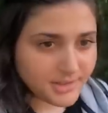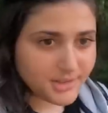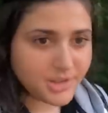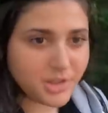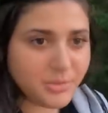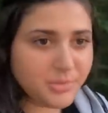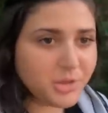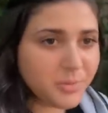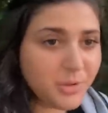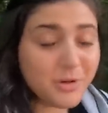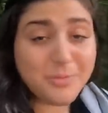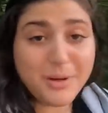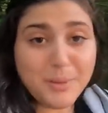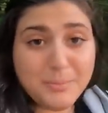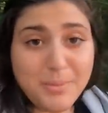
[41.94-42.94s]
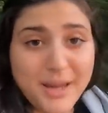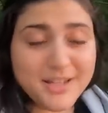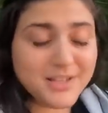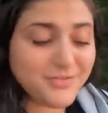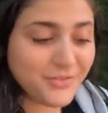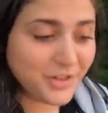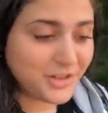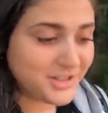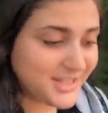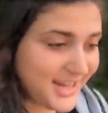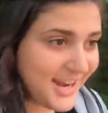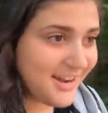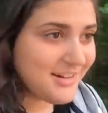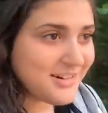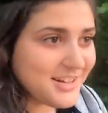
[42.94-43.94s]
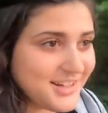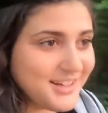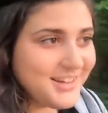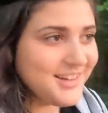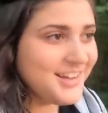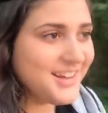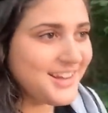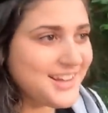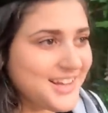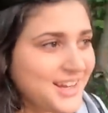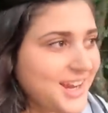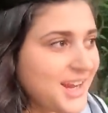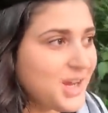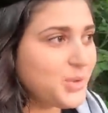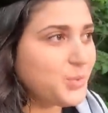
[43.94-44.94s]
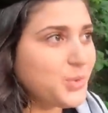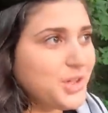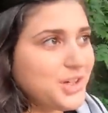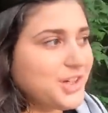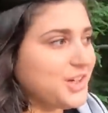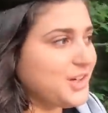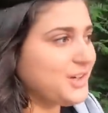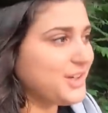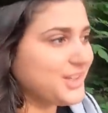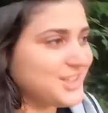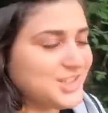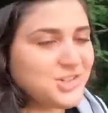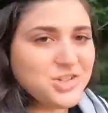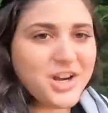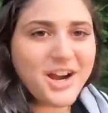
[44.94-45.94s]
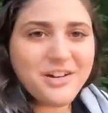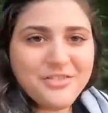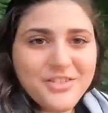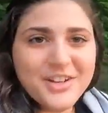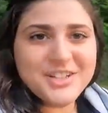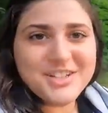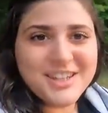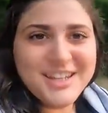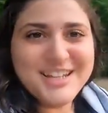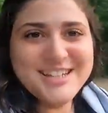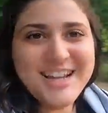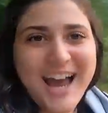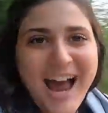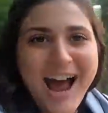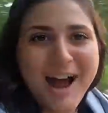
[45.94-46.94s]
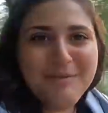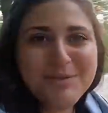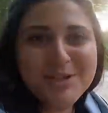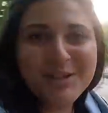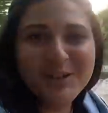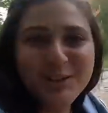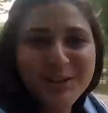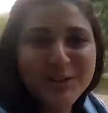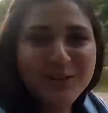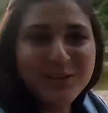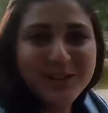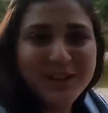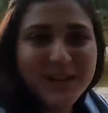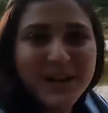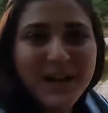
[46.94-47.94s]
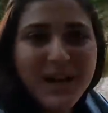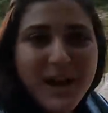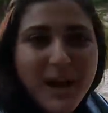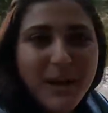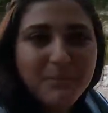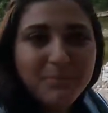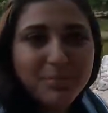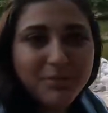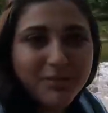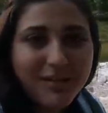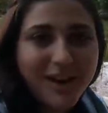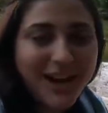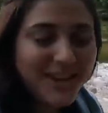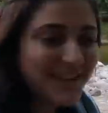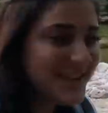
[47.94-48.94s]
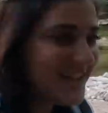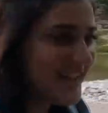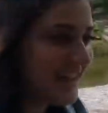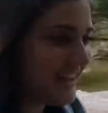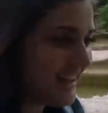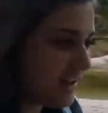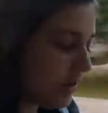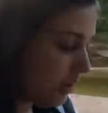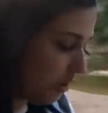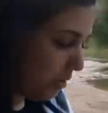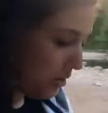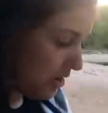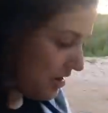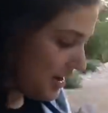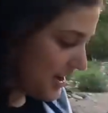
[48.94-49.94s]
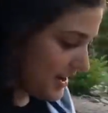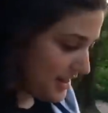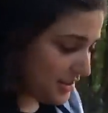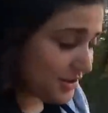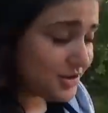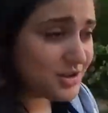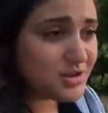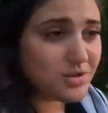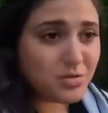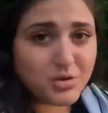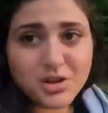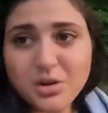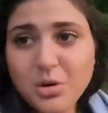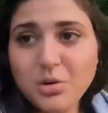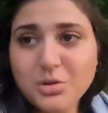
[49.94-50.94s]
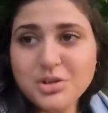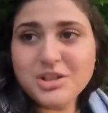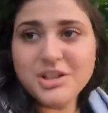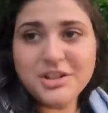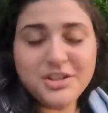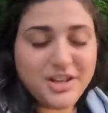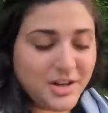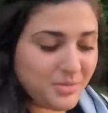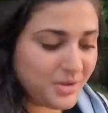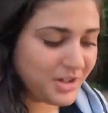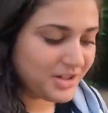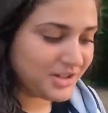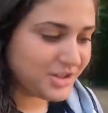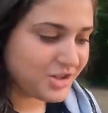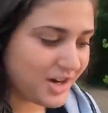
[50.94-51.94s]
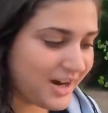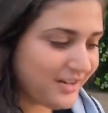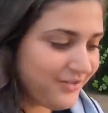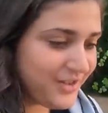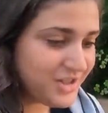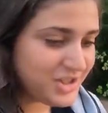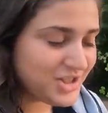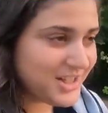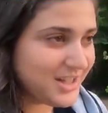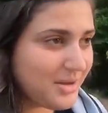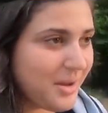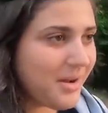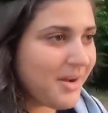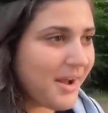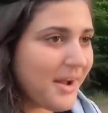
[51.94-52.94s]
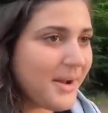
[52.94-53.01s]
So I'm gonna put my best foot down, and we are going to trout fish this absolutely breathtaking hole. There's three holes here that we're gonna try fishing,